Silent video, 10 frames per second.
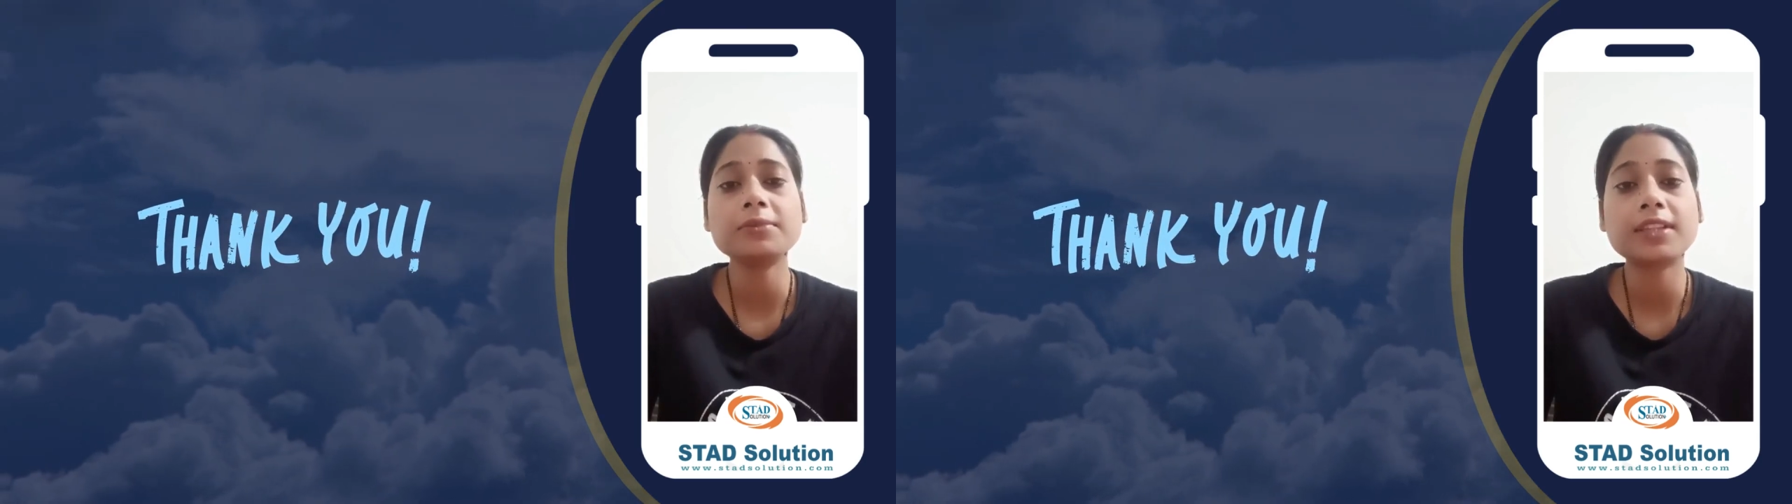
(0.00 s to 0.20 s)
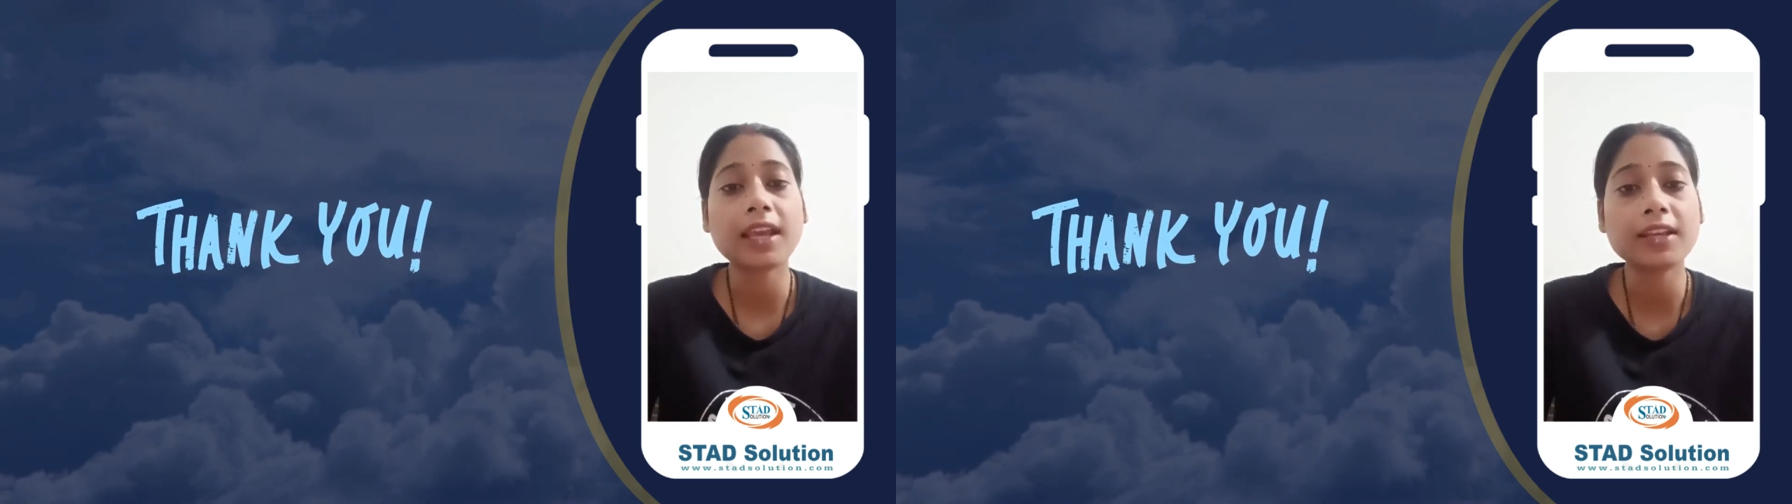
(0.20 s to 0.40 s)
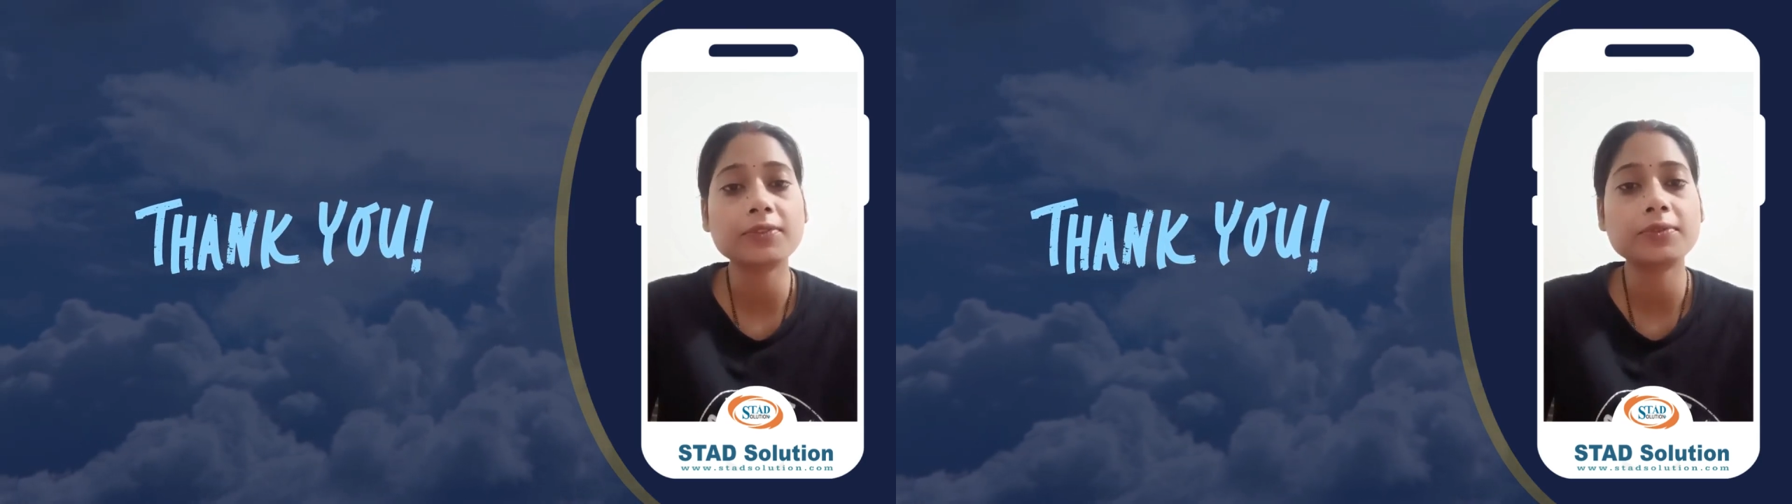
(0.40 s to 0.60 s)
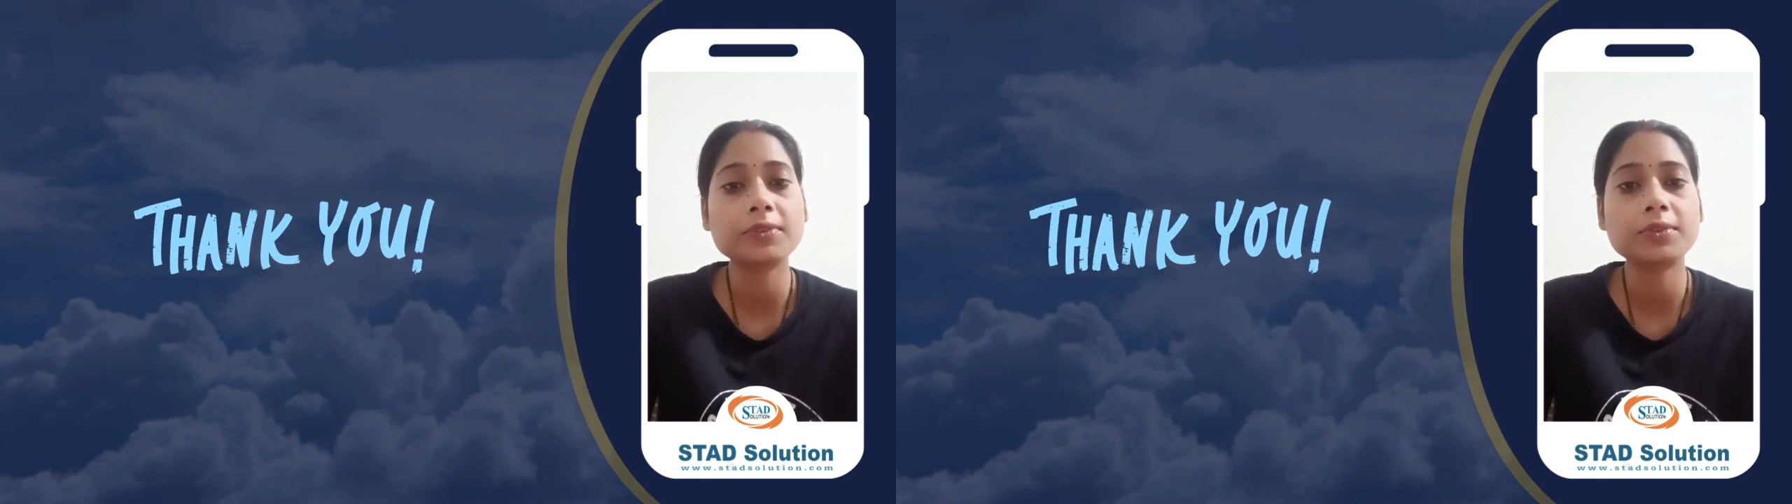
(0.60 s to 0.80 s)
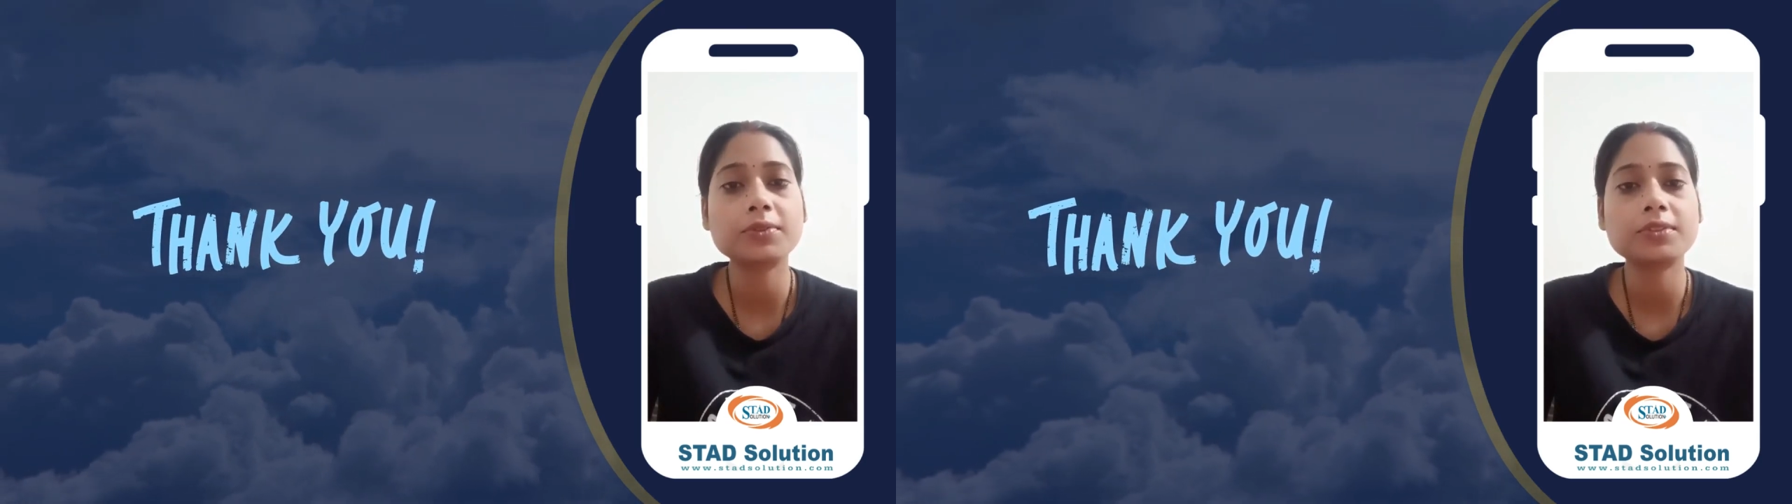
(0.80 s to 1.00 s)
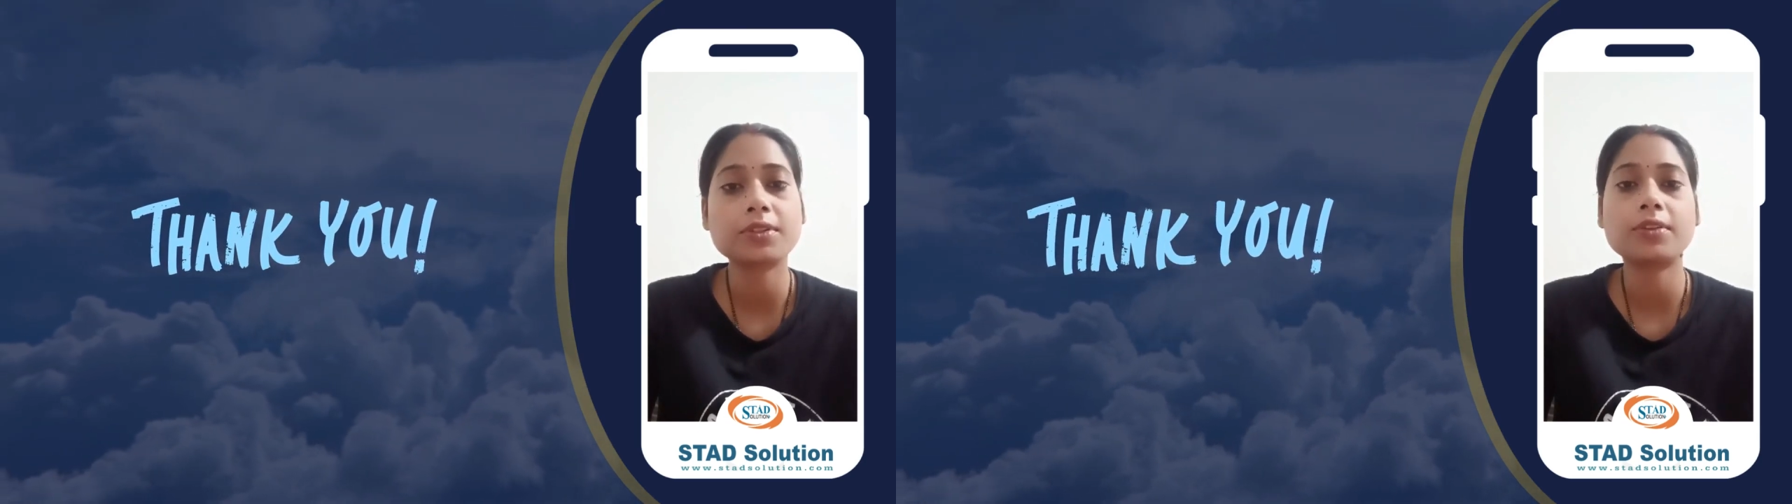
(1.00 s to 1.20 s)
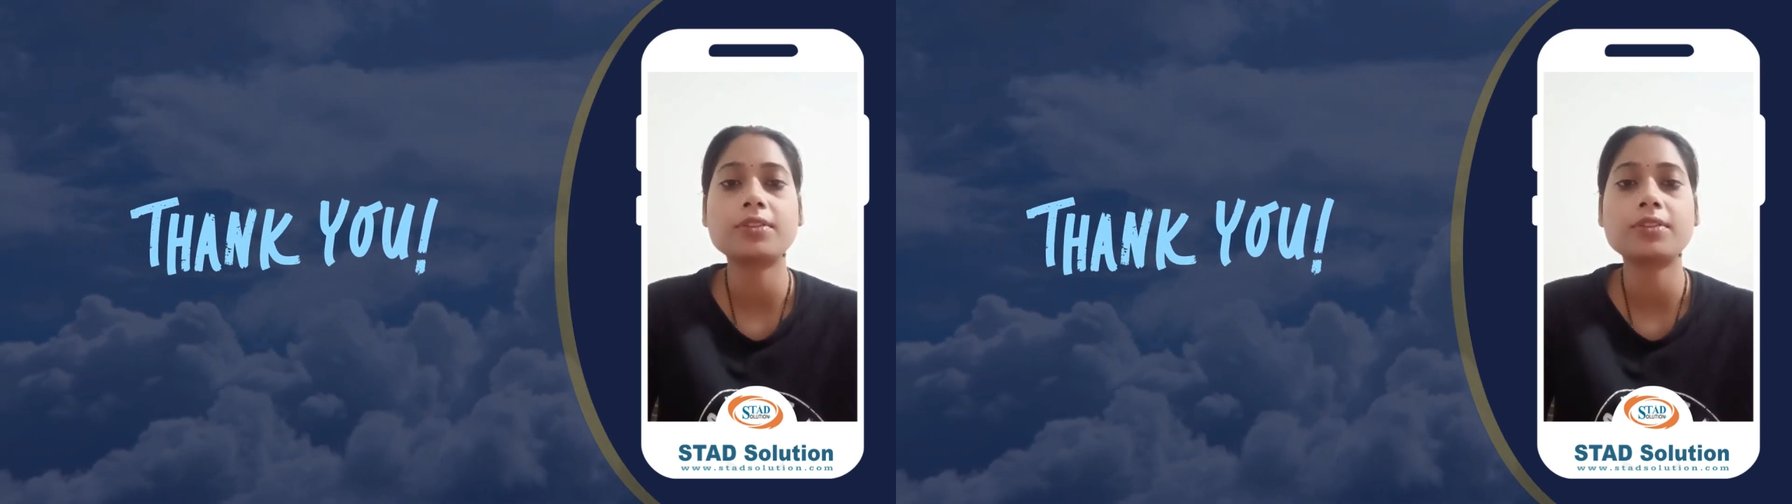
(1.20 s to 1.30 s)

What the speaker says: thankful to STAD